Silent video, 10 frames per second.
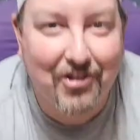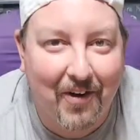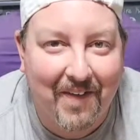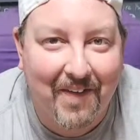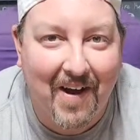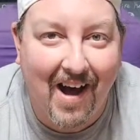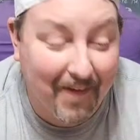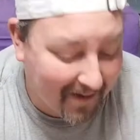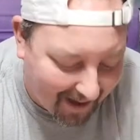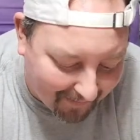on the
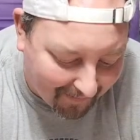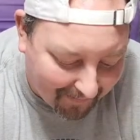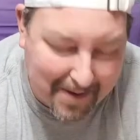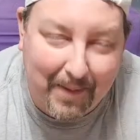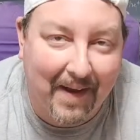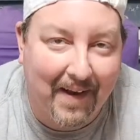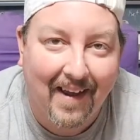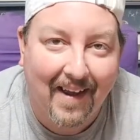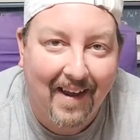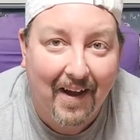they're healthy, but
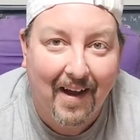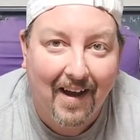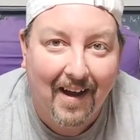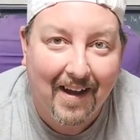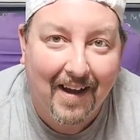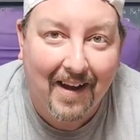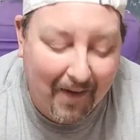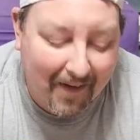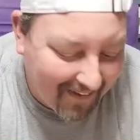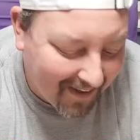you
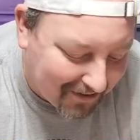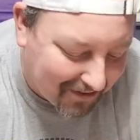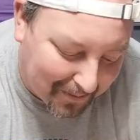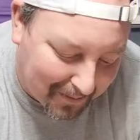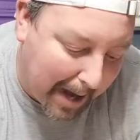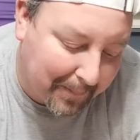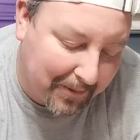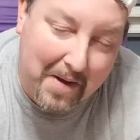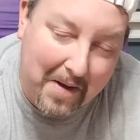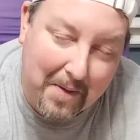know, this is what happens,
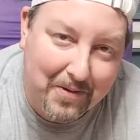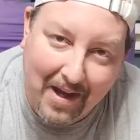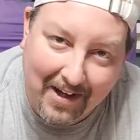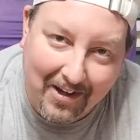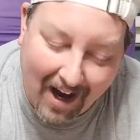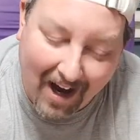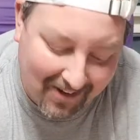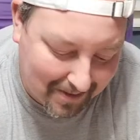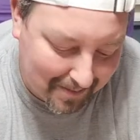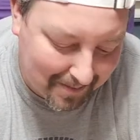man. When you take a shot
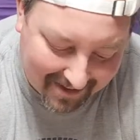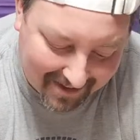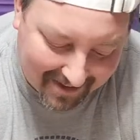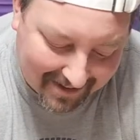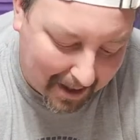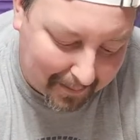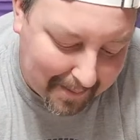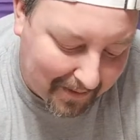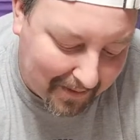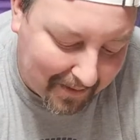some of these double I
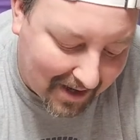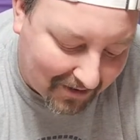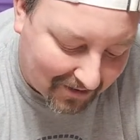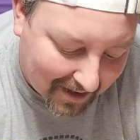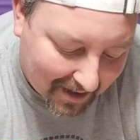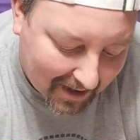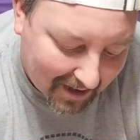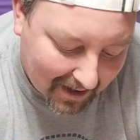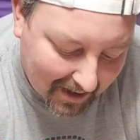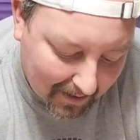mean this
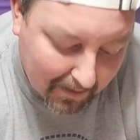the